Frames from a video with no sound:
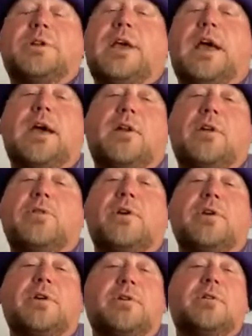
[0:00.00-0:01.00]
cat on
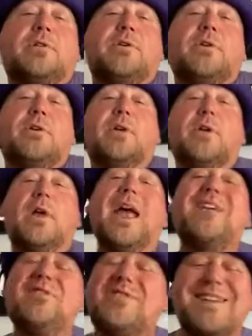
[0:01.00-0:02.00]
there,
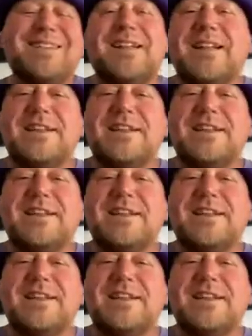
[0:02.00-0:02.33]
everything that he